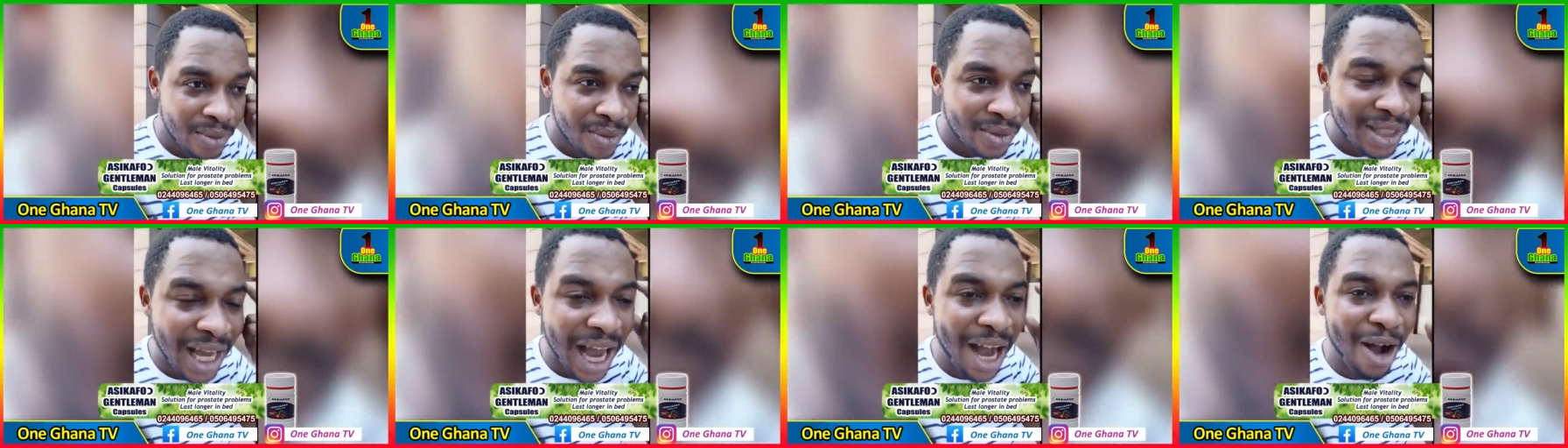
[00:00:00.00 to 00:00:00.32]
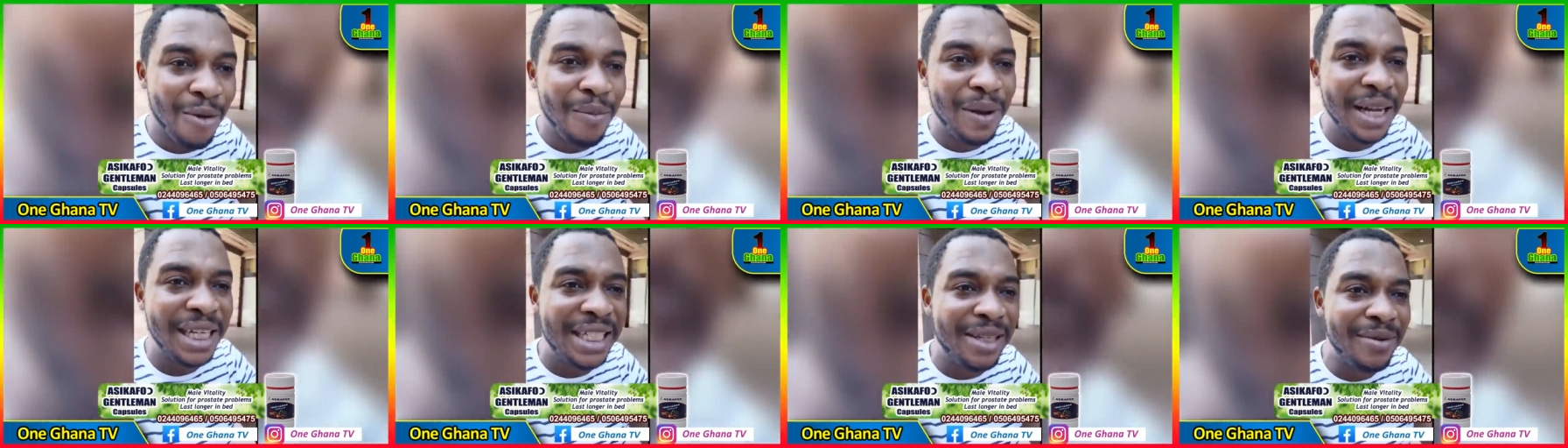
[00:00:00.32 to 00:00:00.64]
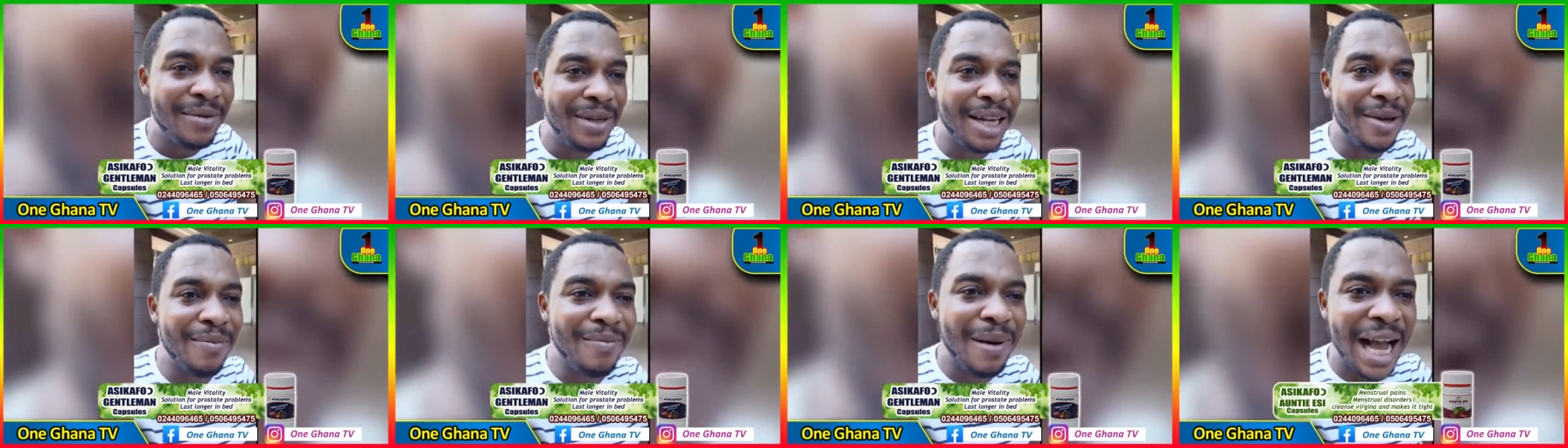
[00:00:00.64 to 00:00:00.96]
Now bet him
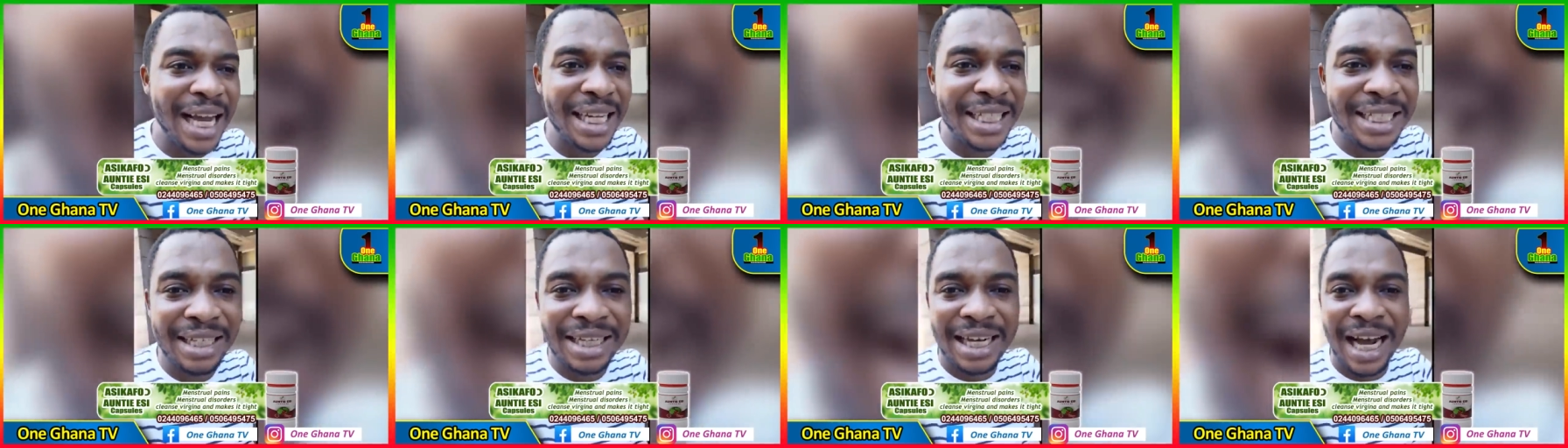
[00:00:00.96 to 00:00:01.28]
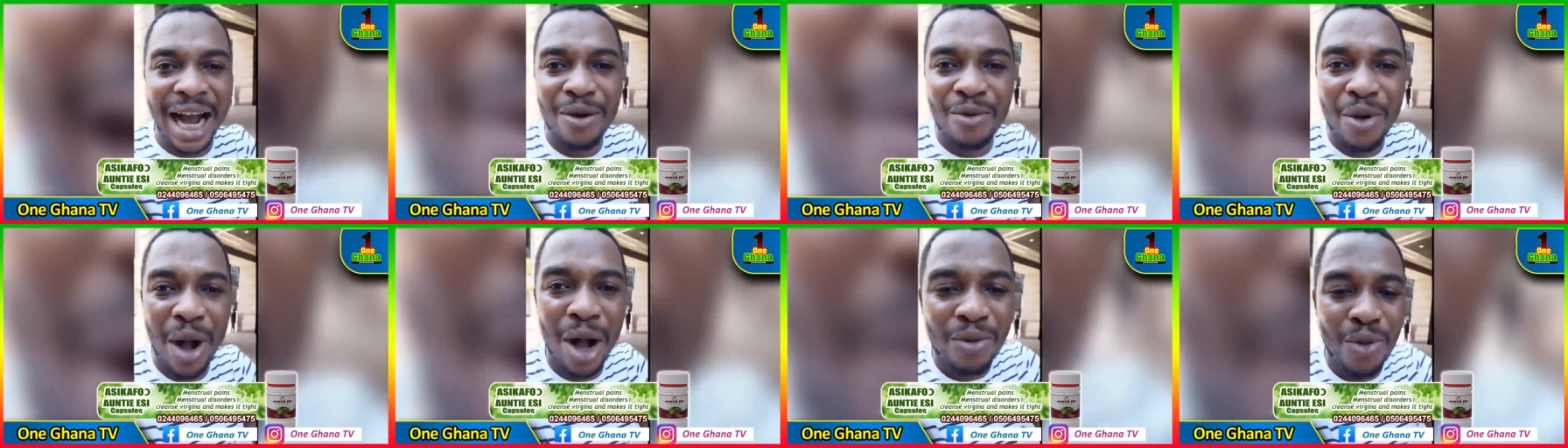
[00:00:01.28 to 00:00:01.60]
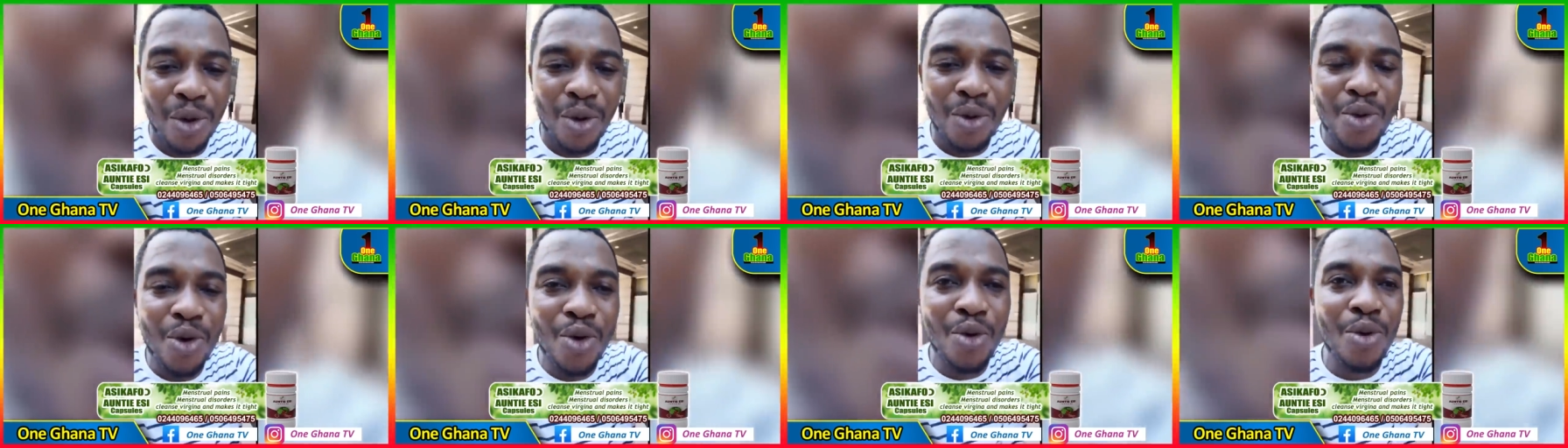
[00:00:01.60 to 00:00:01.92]
in the bicycle
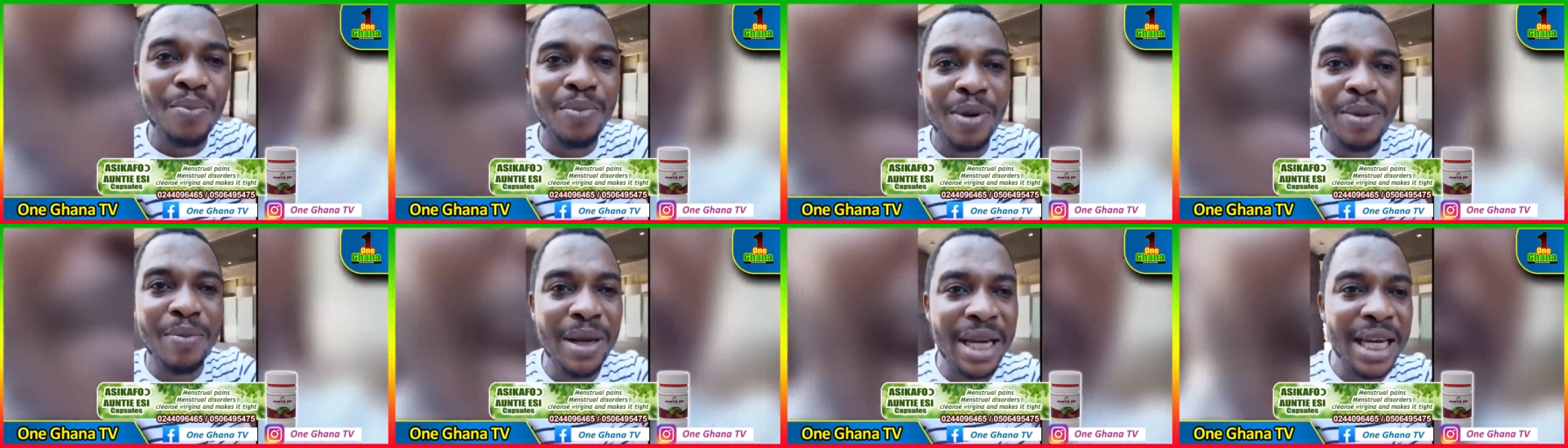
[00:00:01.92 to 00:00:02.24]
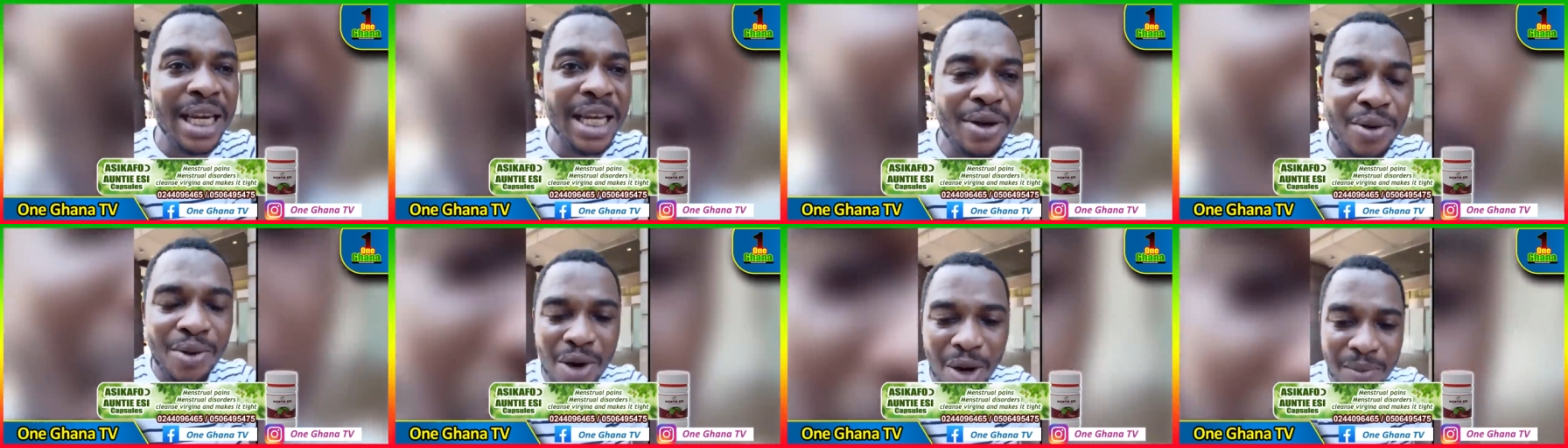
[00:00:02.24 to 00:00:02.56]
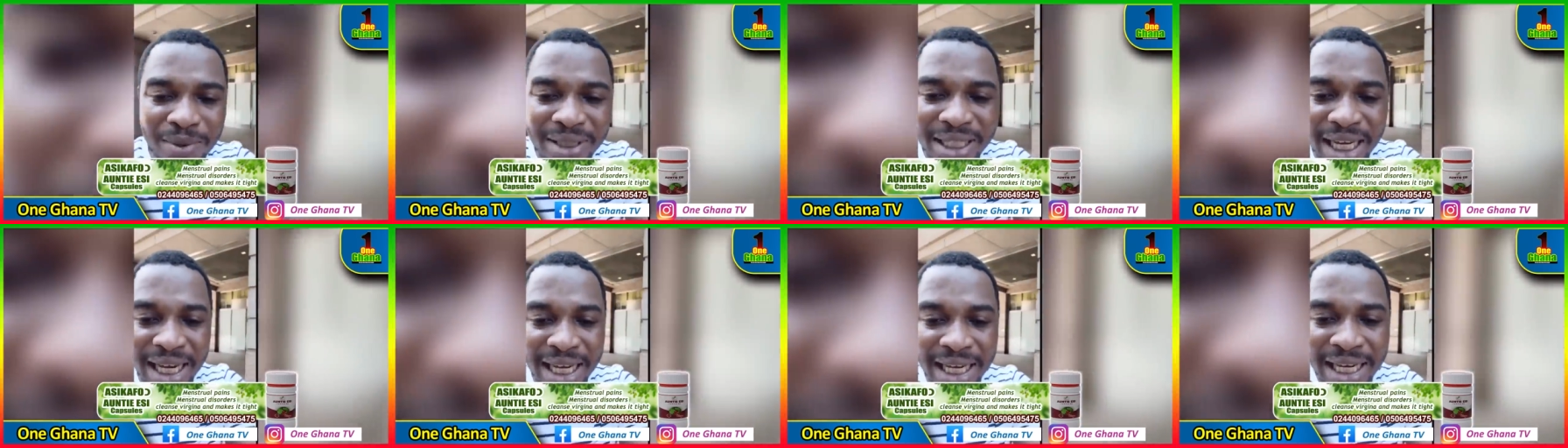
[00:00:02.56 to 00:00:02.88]
kwako gu bibini krom say.